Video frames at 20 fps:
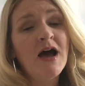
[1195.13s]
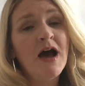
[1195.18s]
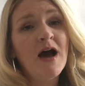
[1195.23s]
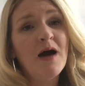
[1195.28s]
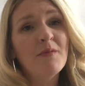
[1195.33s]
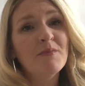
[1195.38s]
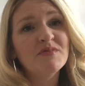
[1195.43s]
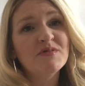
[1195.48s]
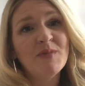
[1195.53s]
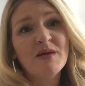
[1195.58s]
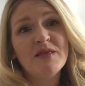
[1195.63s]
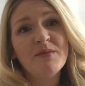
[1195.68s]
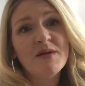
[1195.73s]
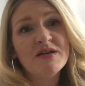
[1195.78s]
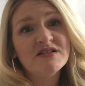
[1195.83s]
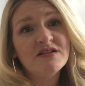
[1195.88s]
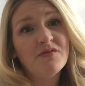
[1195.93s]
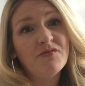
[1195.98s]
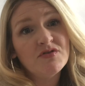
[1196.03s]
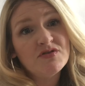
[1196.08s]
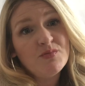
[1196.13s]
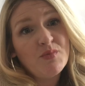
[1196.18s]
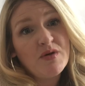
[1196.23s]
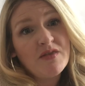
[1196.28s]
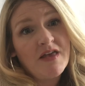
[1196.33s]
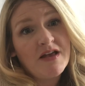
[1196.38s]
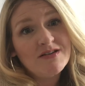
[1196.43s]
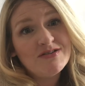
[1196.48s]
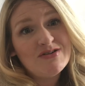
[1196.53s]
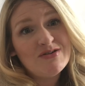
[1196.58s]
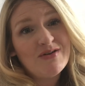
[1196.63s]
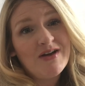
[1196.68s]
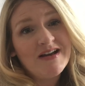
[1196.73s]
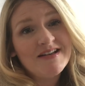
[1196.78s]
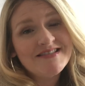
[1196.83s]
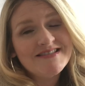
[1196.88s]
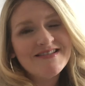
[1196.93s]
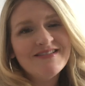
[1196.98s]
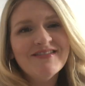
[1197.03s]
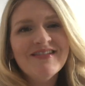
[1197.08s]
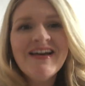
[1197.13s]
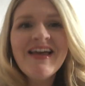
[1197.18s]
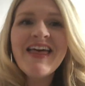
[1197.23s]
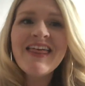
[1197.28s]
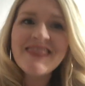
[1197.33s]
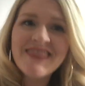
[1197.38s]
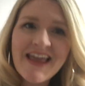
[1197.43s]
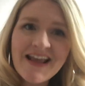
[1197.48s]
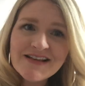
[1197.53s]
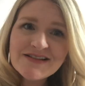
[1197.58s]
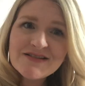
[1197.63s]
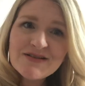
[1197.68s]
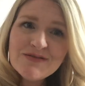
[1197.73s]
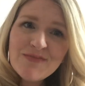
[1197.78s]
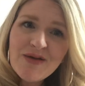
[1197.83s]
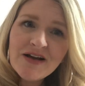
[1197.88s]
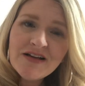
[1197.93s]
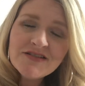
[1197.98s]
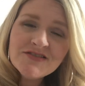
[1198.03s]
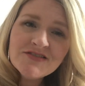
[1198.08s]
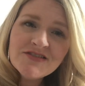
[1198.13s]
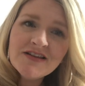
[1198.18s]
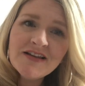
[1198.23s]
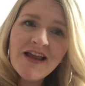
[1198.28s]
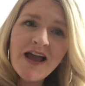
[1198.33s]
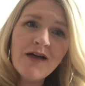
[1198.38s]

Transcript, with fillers: um, to make the best effort to bring that to you guys. So thanks so much.